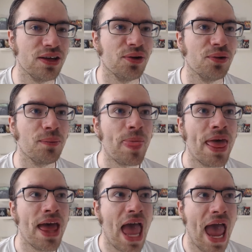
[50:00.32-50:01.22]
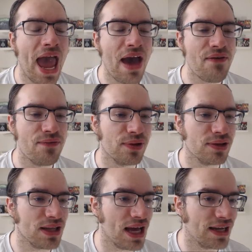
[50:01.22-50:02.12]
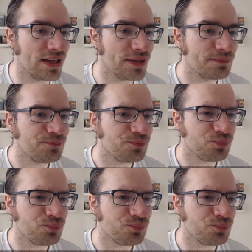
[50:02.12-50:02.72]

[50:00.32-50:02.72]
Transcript: you know, have like,